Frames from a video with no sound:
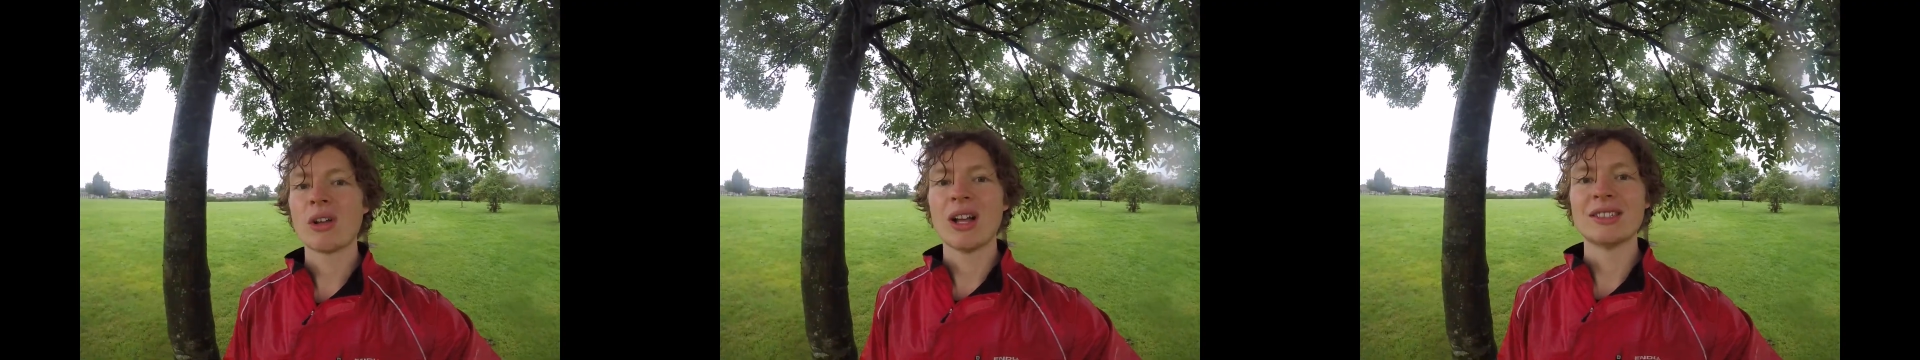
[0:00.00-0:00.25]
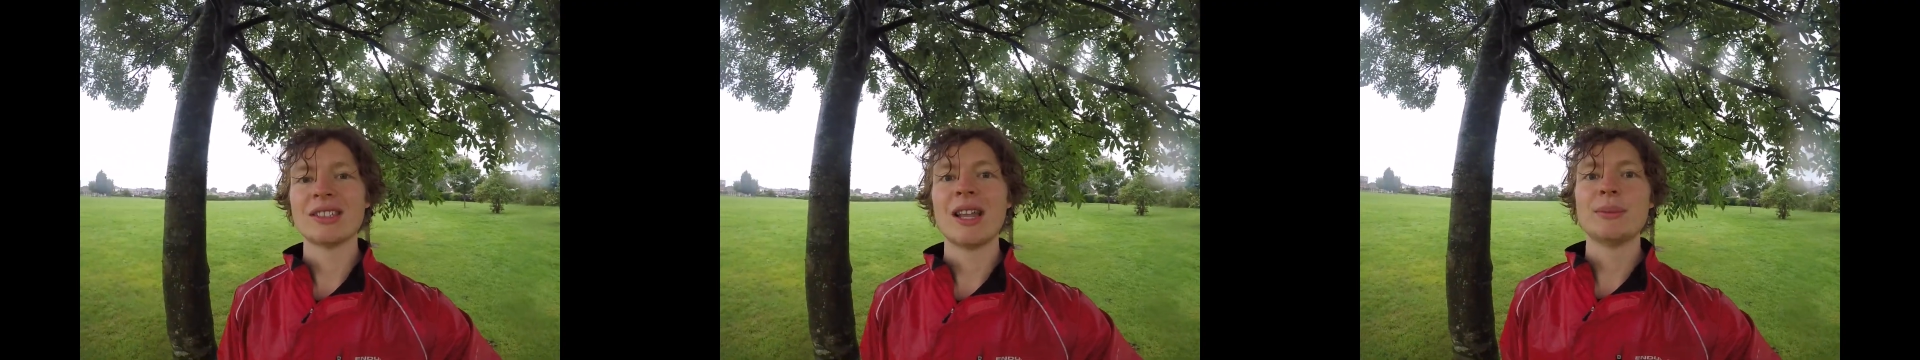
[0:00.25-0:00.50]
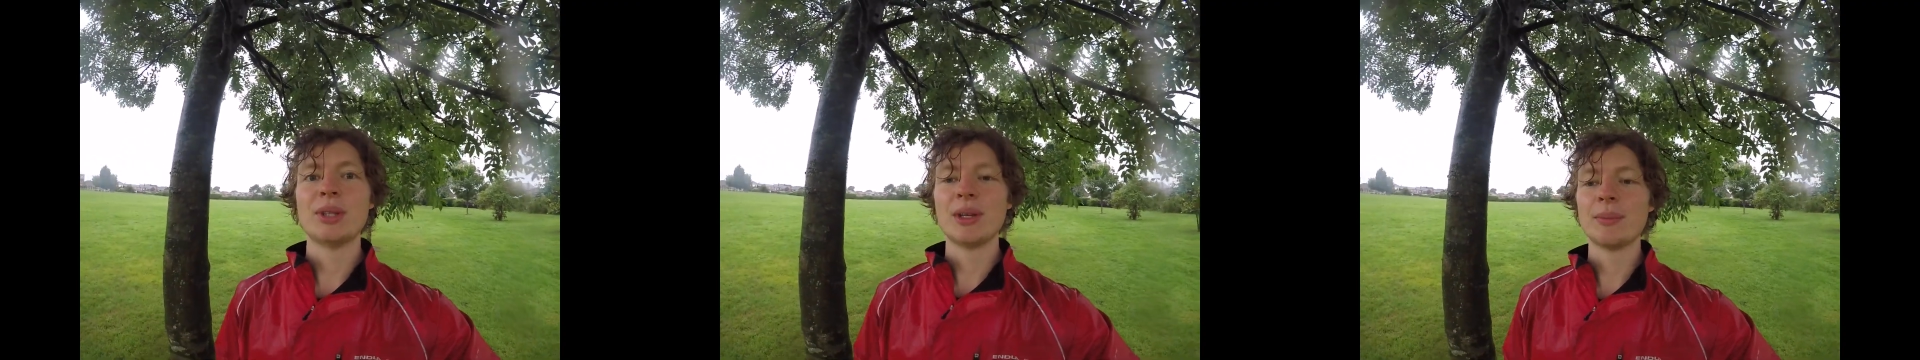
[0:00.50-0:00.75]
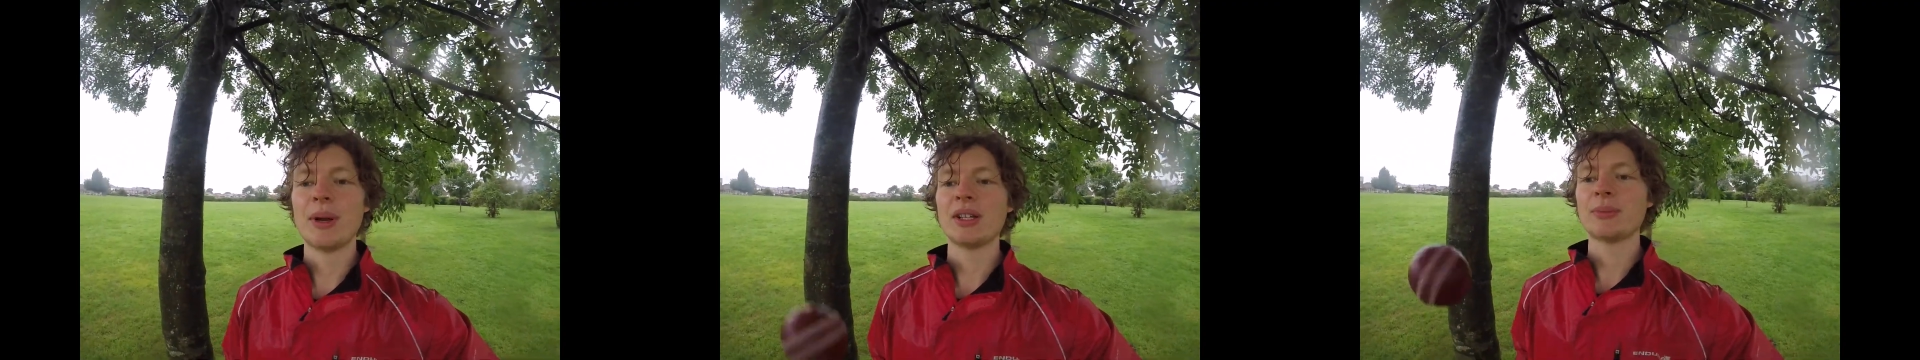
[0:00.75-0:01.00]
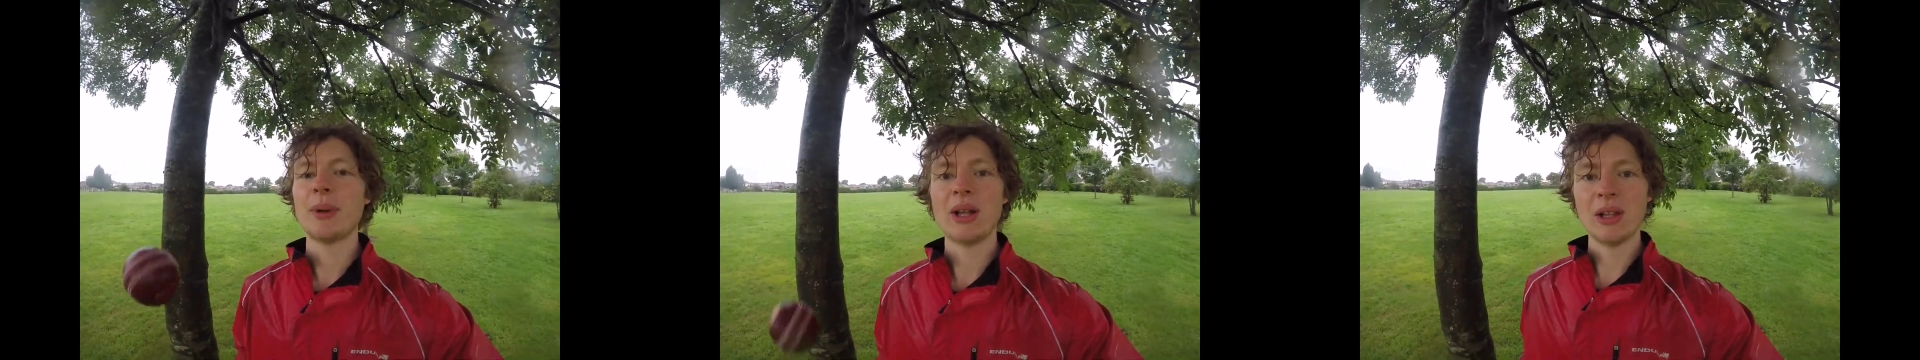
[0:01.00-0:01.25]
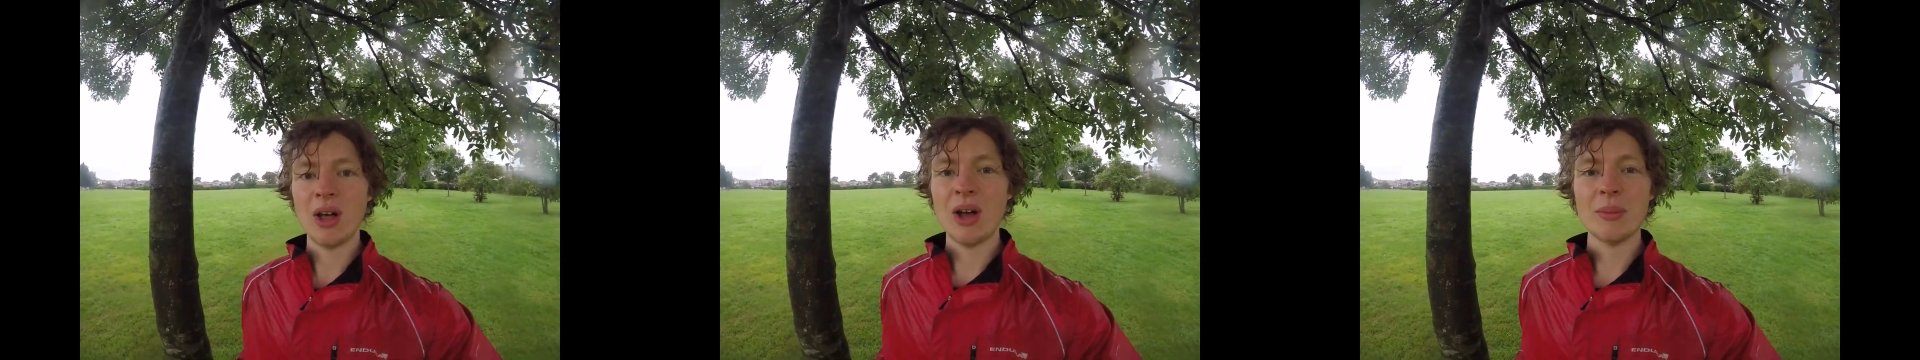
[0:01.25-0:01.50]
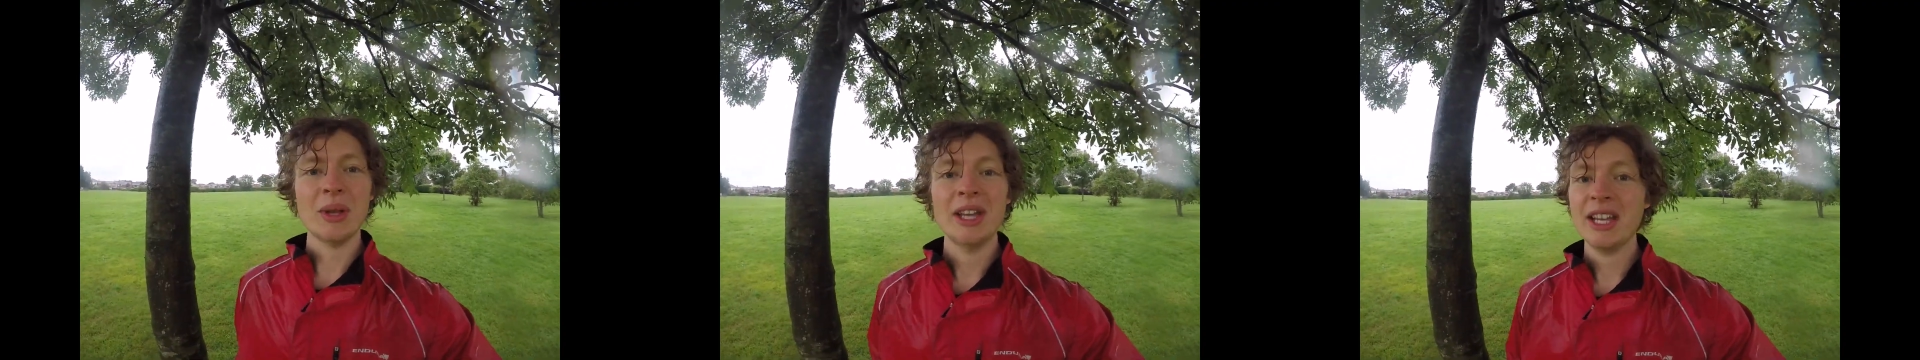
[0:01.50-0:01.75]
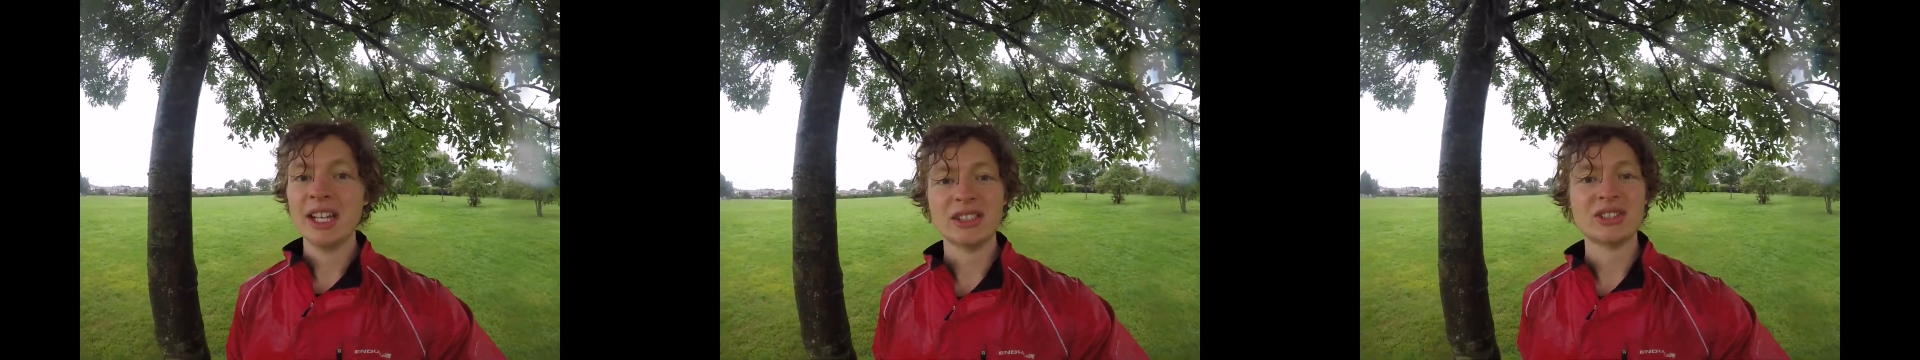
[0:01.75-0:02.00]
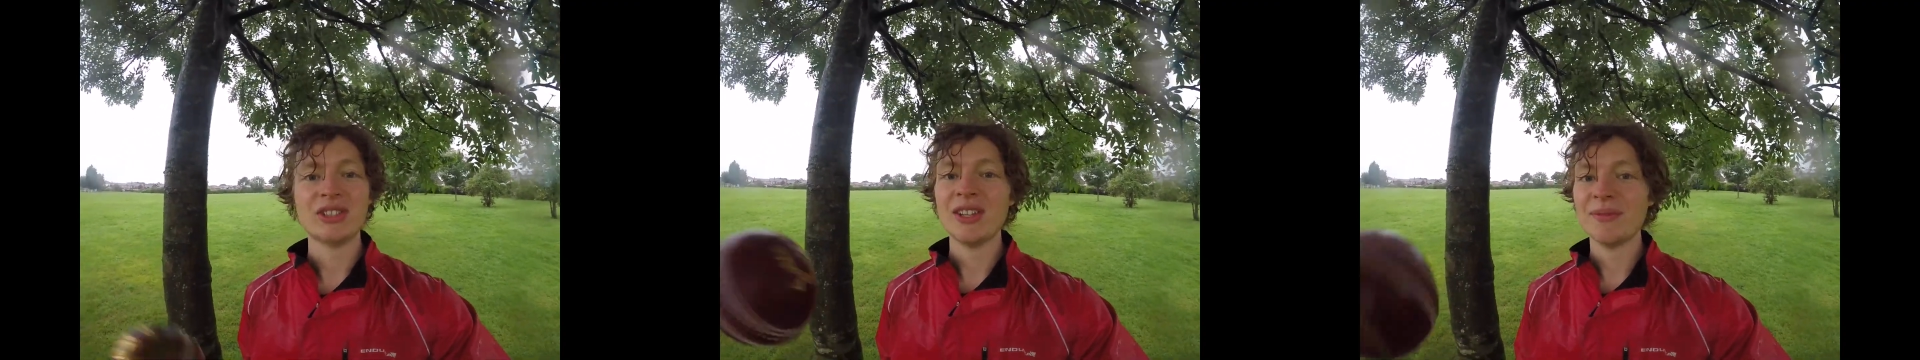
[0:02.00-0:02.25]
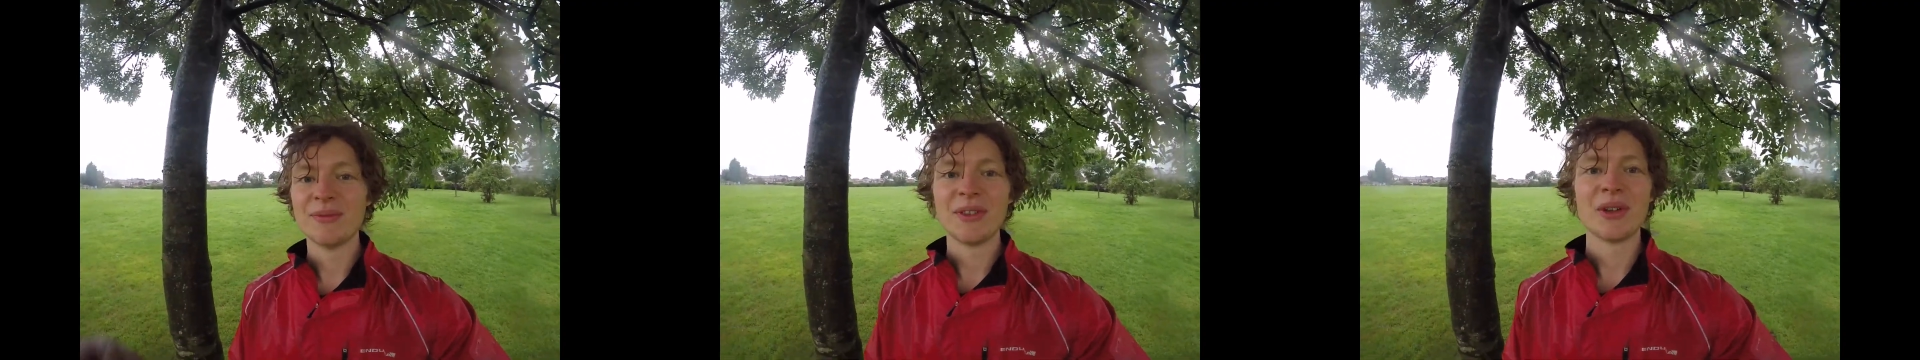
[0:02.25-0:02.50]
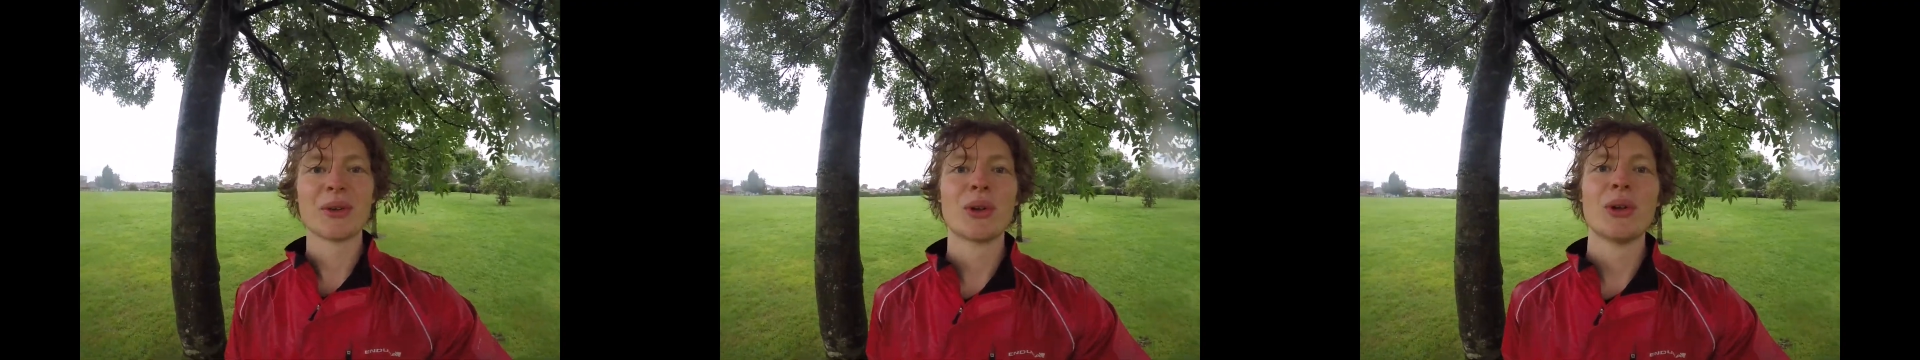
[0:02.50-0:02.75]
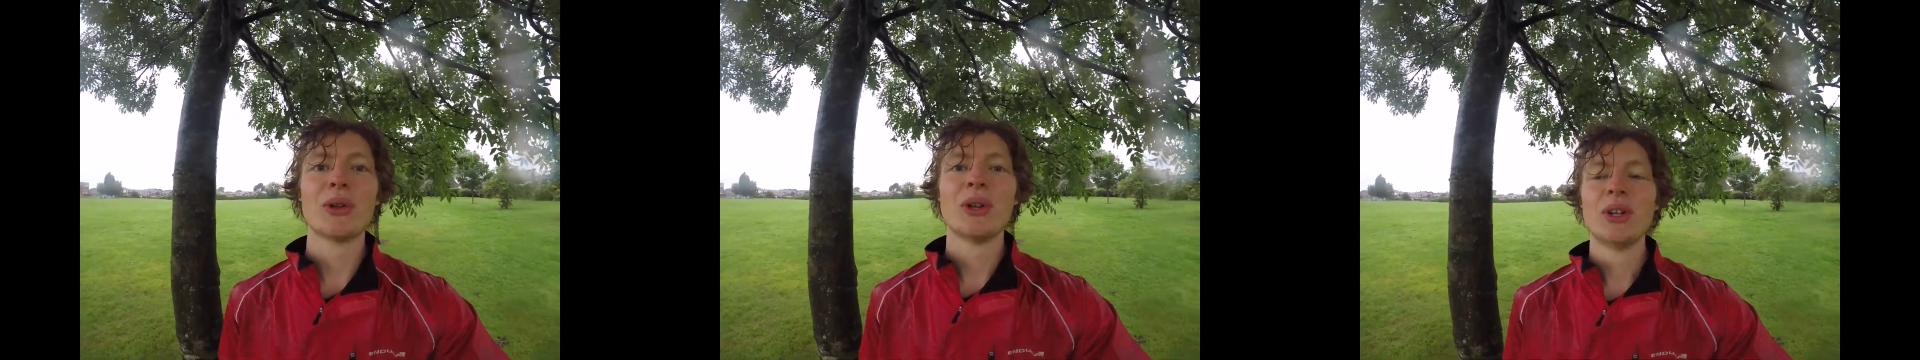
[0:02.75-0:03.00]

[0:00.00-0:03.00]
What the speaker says: I slept in past my alarm. It just didn't feel good.